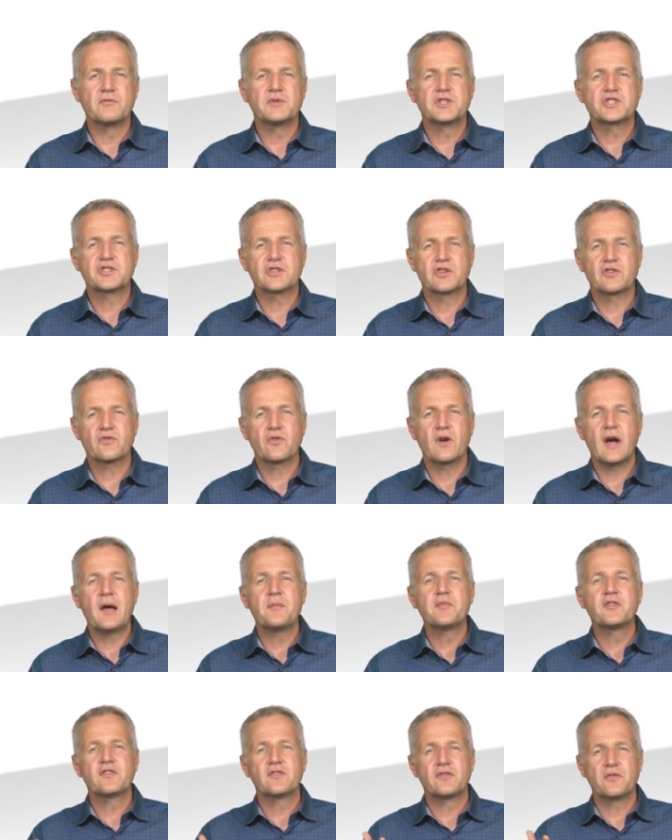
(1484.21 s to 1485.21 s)
which
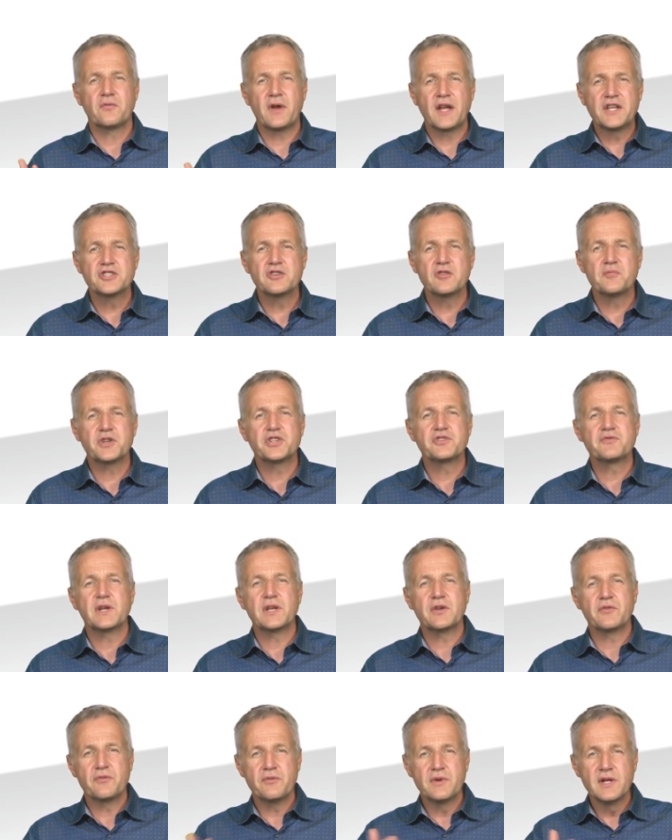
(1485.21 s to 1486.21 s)
describes the ratio
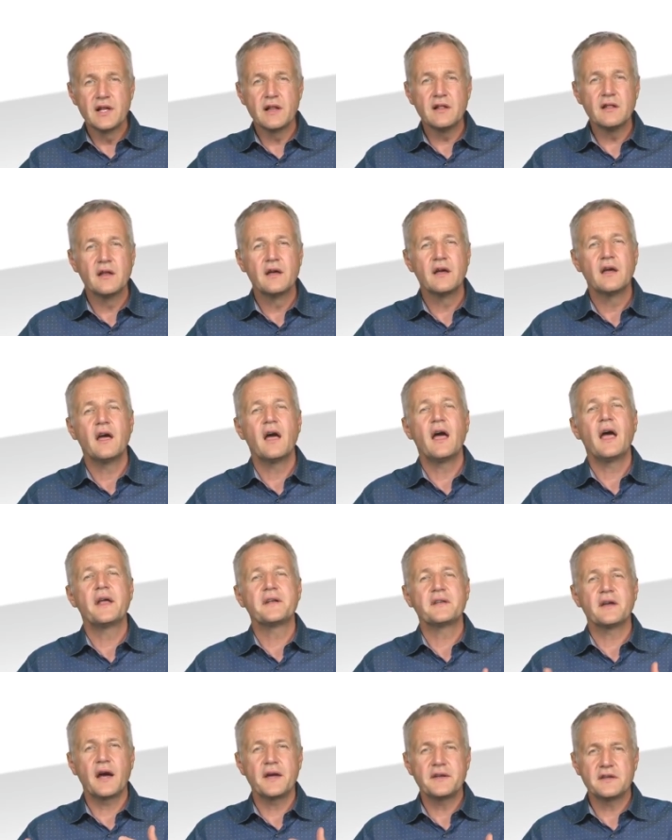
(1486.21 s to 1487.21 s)
between real
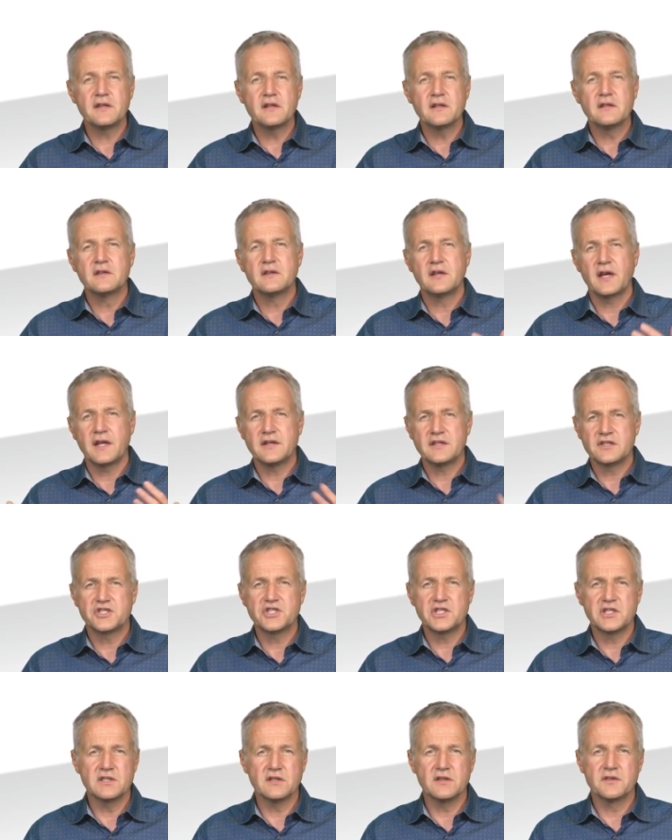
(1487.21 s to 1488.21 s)
and ideal
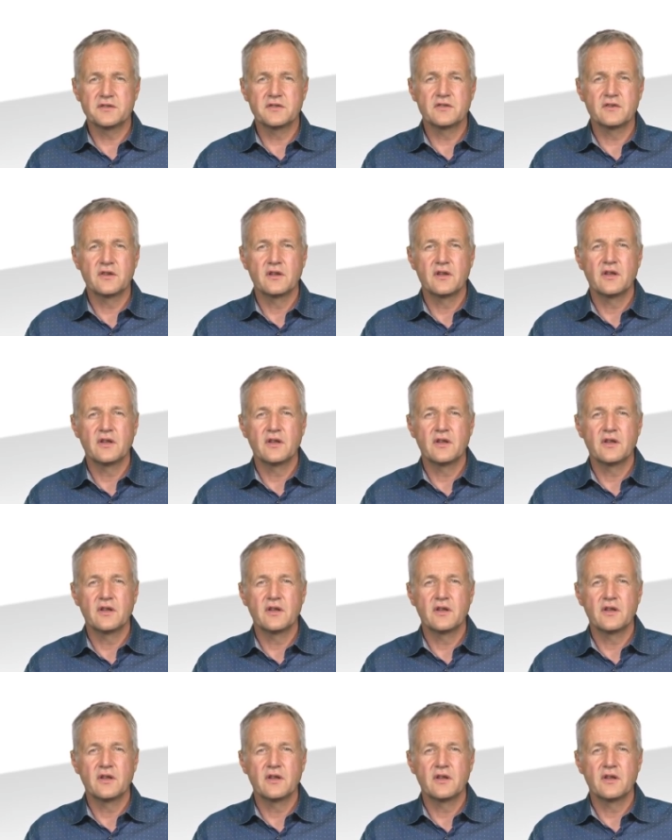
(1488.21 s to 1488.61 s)
energy yield.